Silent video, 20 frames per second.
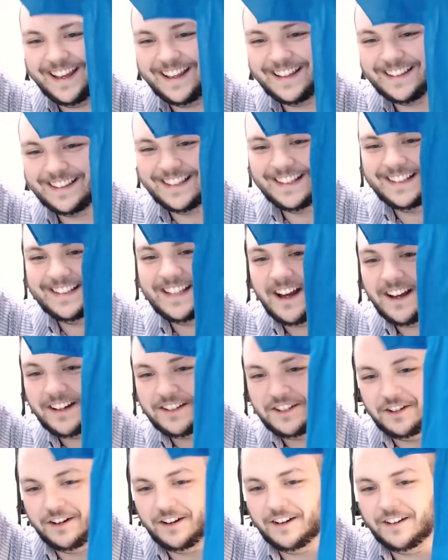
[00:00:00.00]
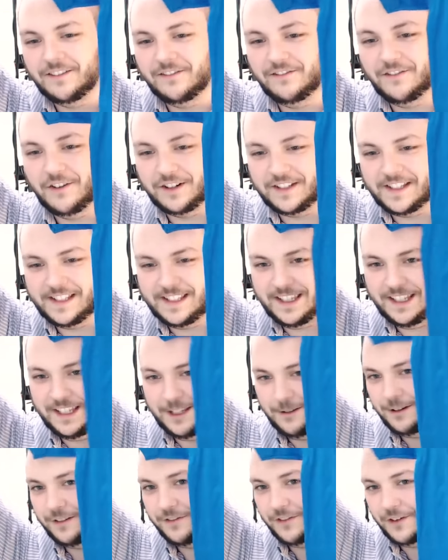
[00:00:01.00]
The Doctor versus the
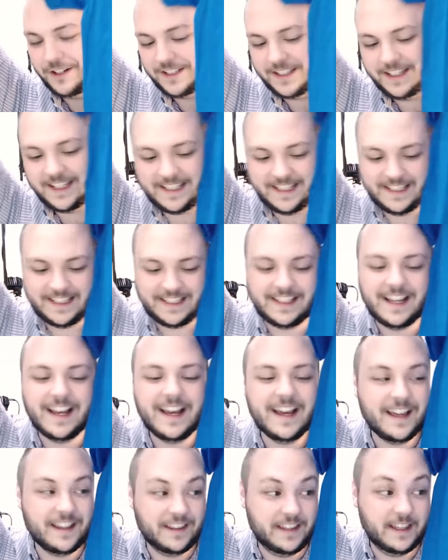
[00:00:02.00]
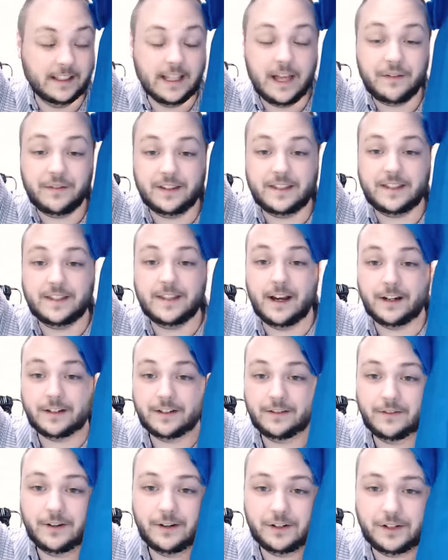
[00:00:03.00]
Universe. This is the 11th Doctor
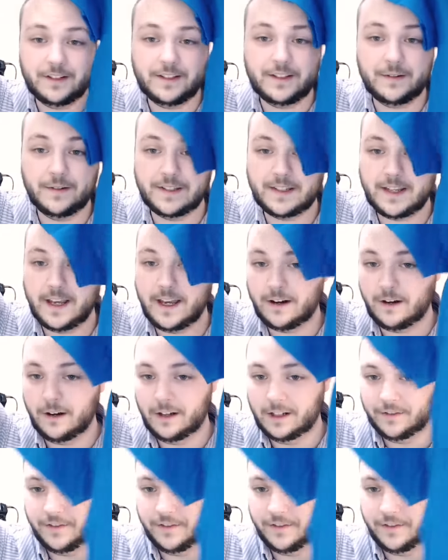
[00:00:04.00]
version, so it's got all